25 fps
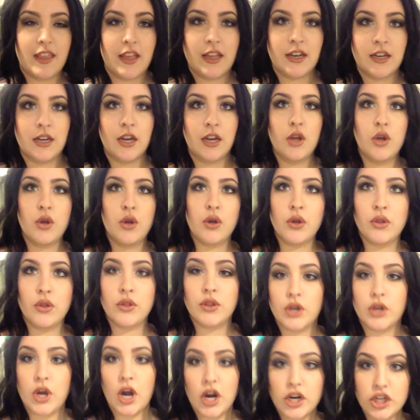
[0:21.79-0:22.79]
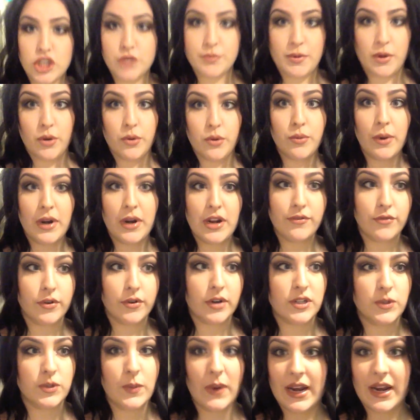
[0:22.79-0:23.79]
then the car should be ready for
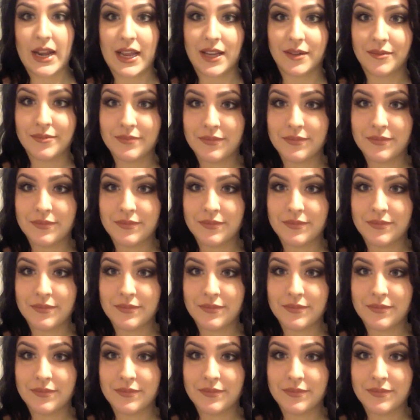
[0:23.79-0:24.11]
us waiting.